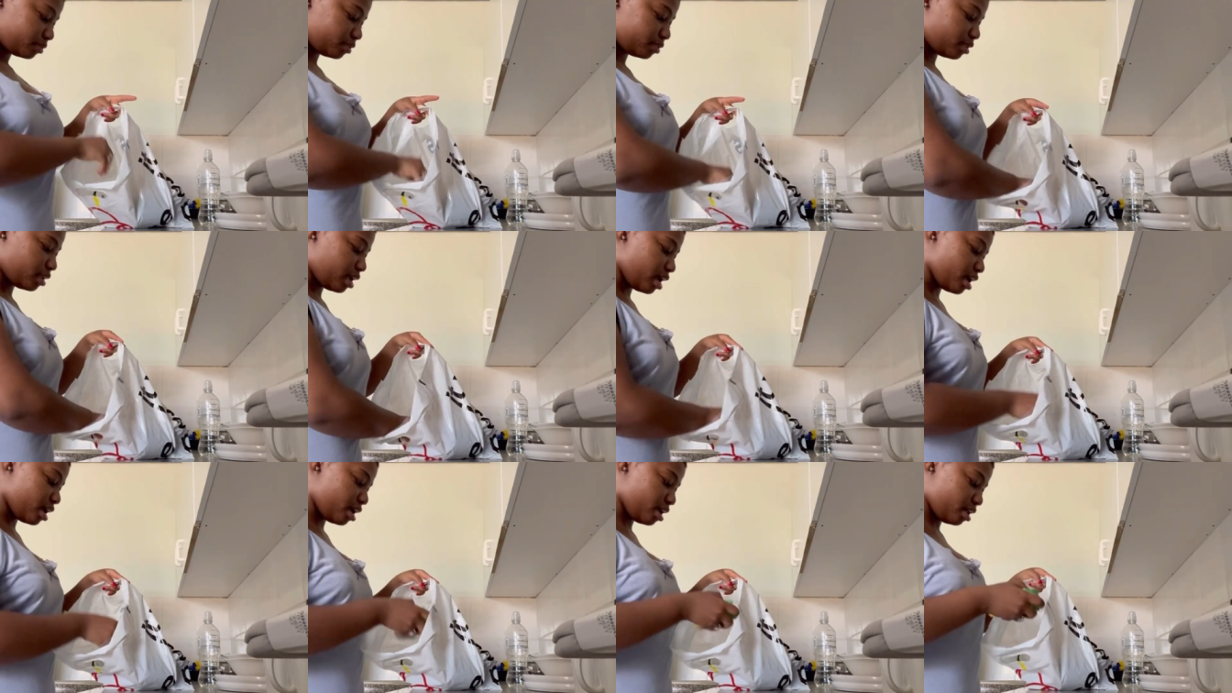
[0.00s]

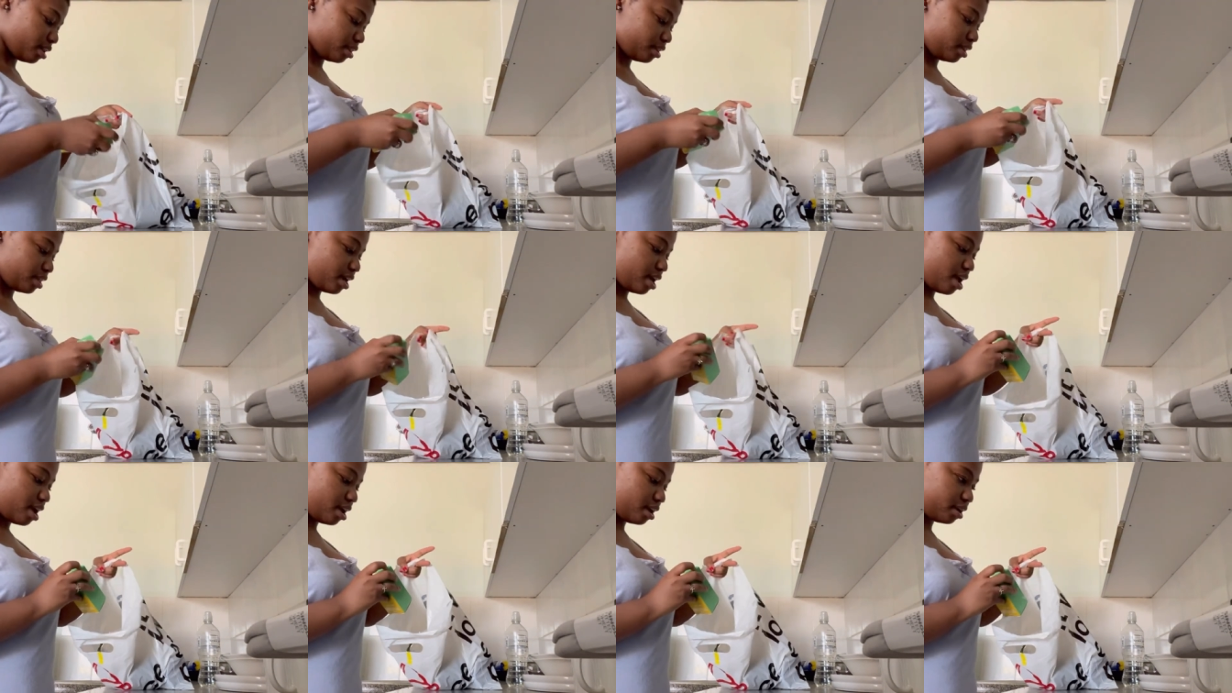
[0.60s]
And
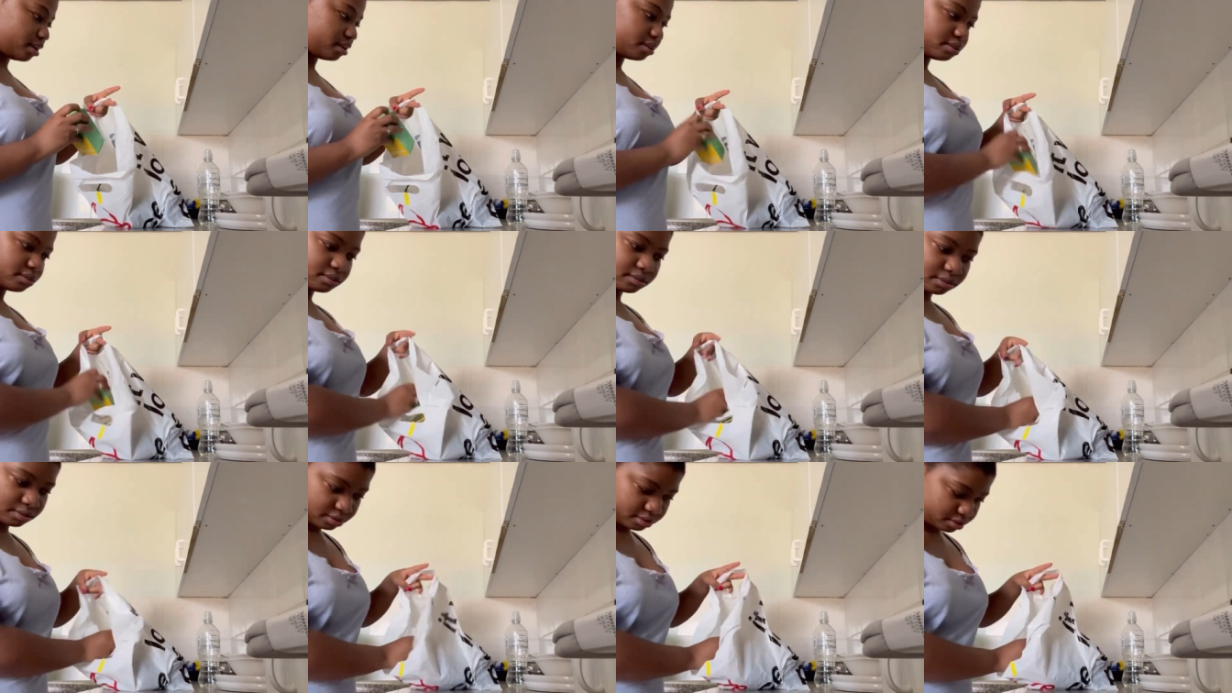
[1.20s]
then
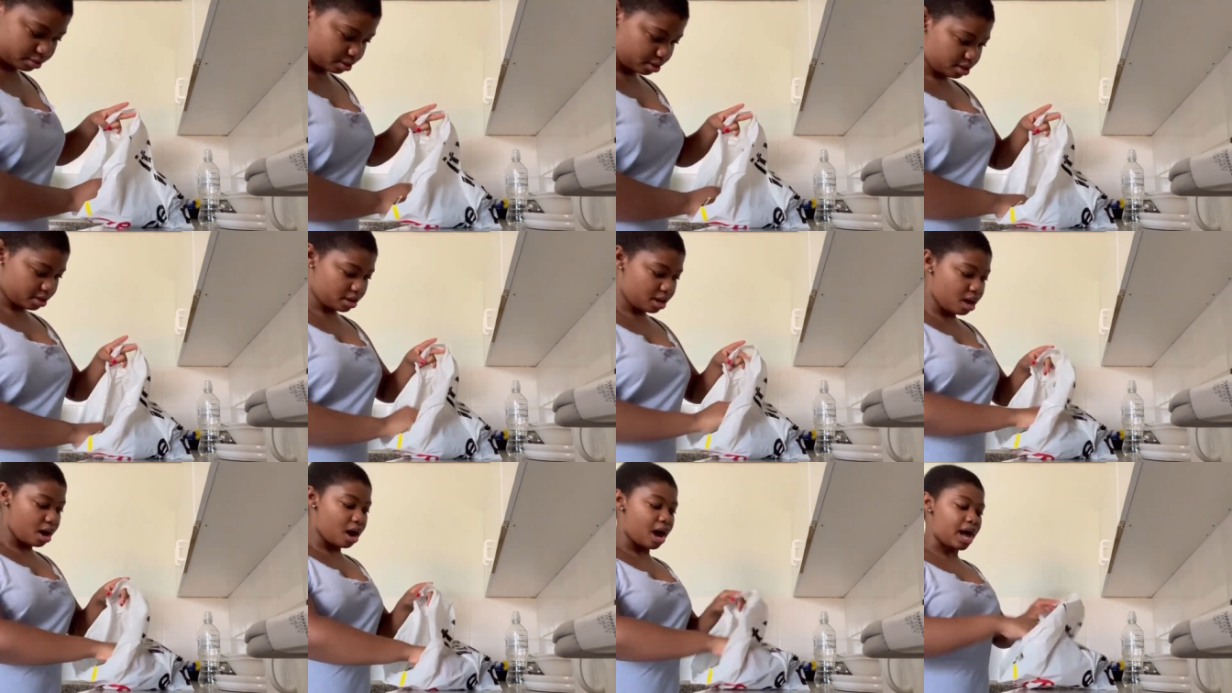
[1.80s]

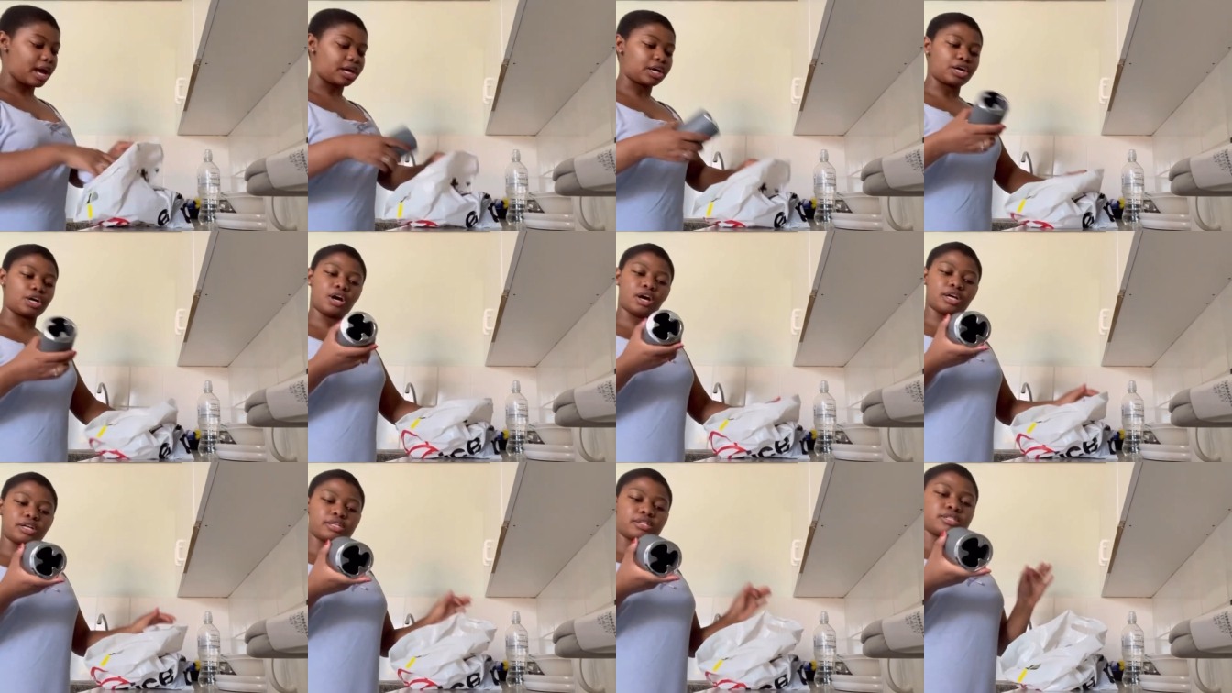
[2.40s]
I
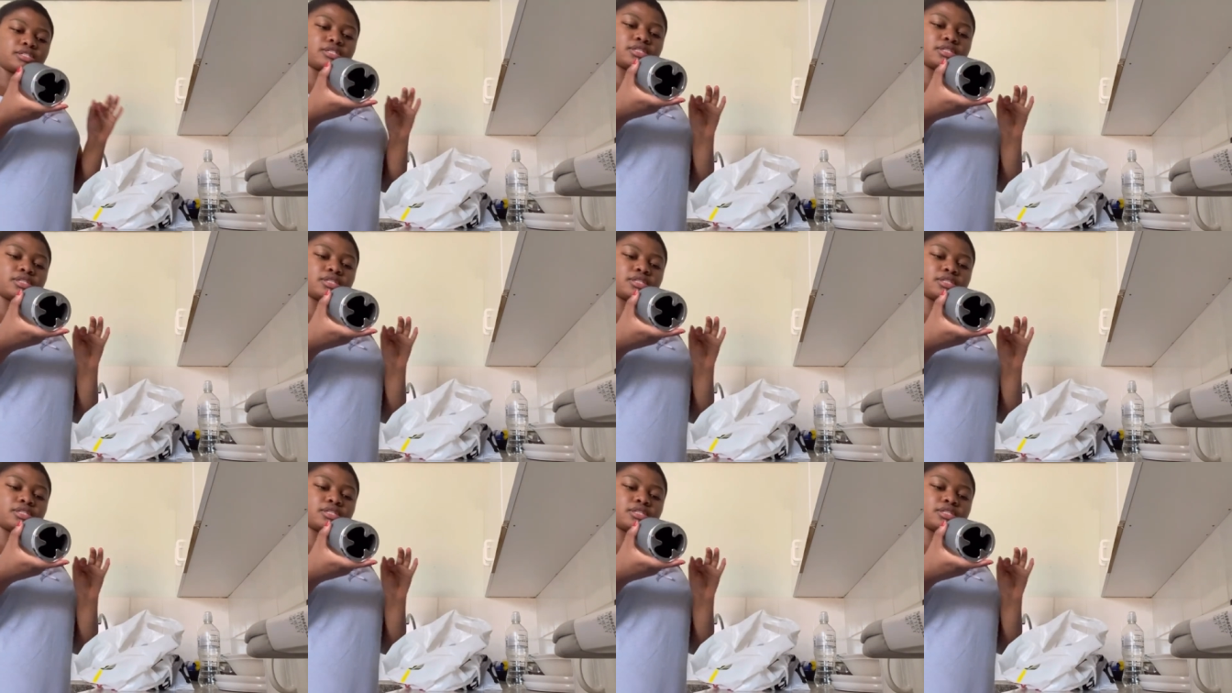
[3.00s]
got